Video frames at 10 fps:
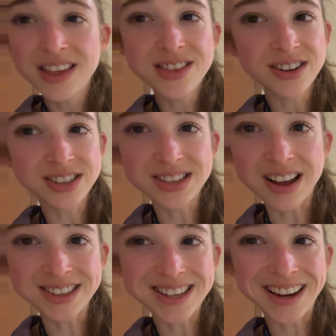They're just
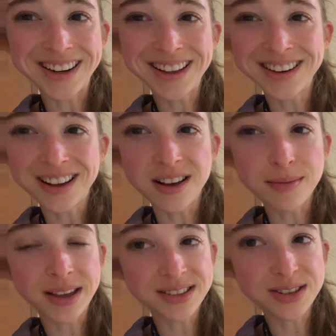not saying it. Um,
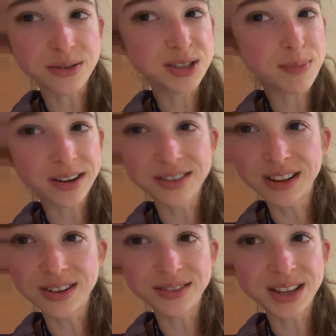and so it's better to
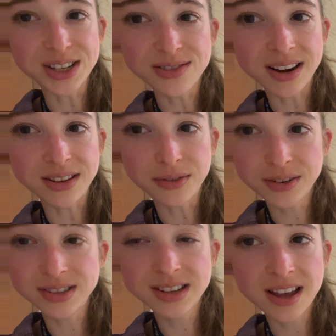learn things right the
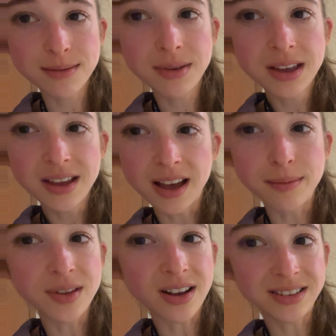first time,
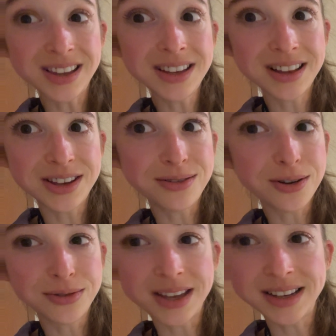um, not think that you know
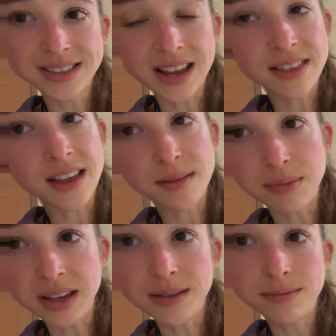things and then
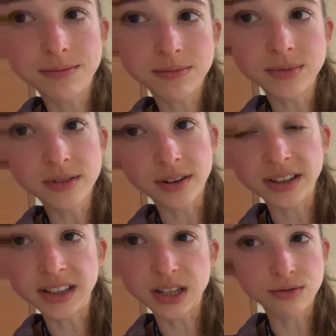be learning
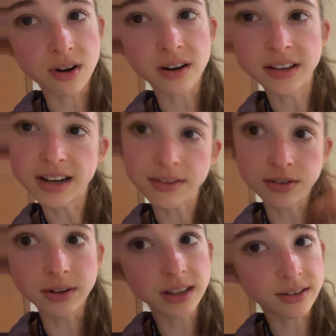things wrong and then have to
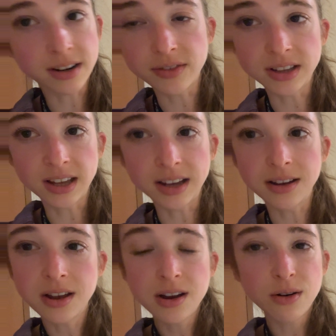relearn everything
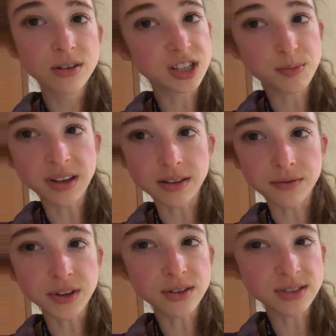or just be
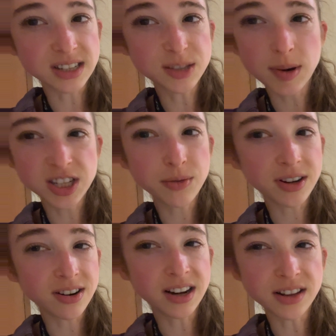confused. especially when
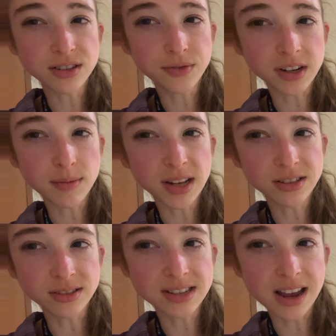you're getting those
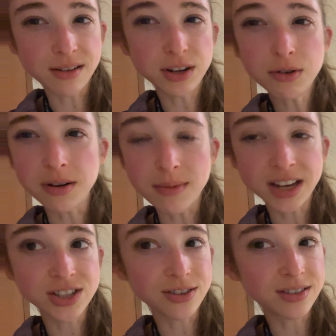fundamentals down, you want to make
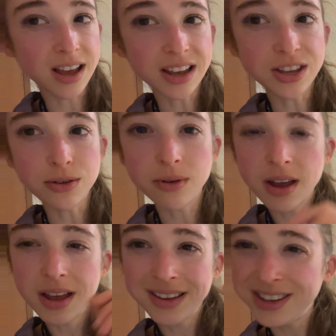sure that you
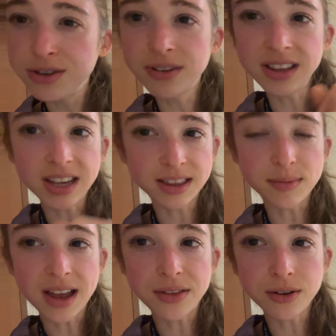you really get them
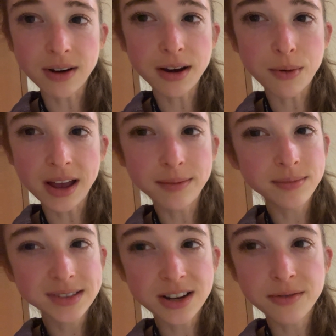down the right way.
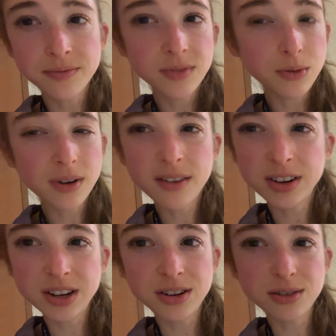So wherever
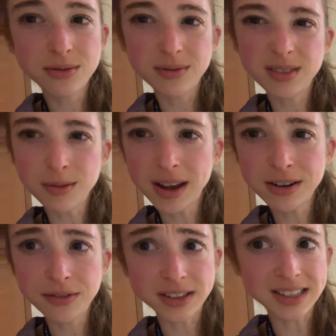you do, no matter
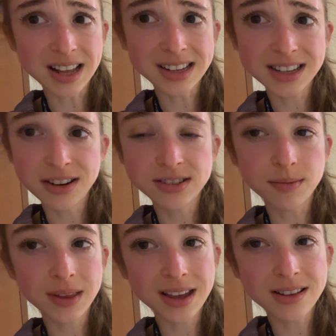if it's an essay or
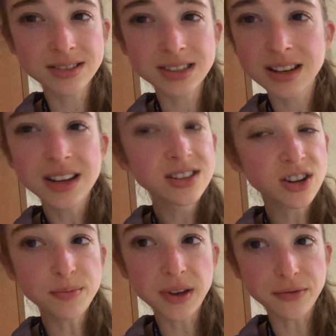something else,
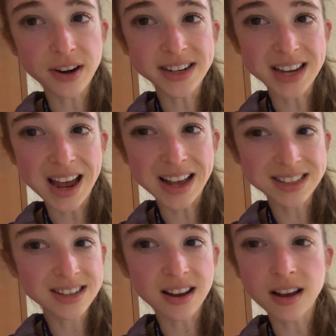don't be afraid to
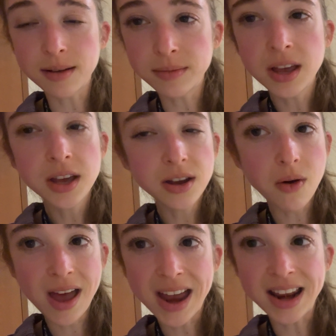ask. Um, go
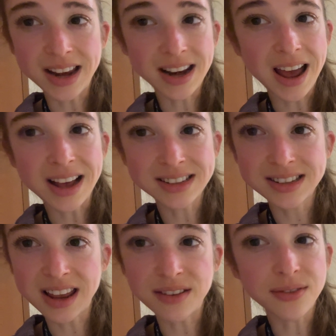ahead and ask
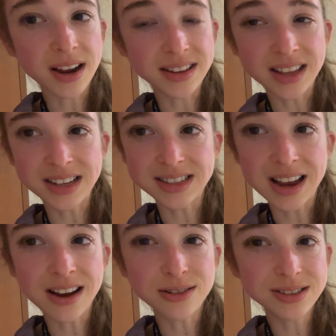and find things
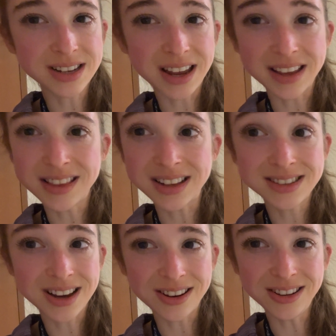out, and that's
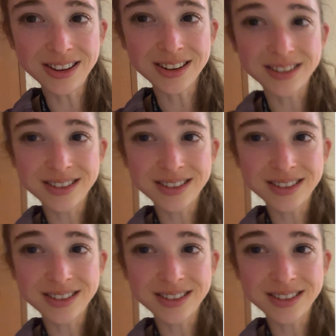how you learn.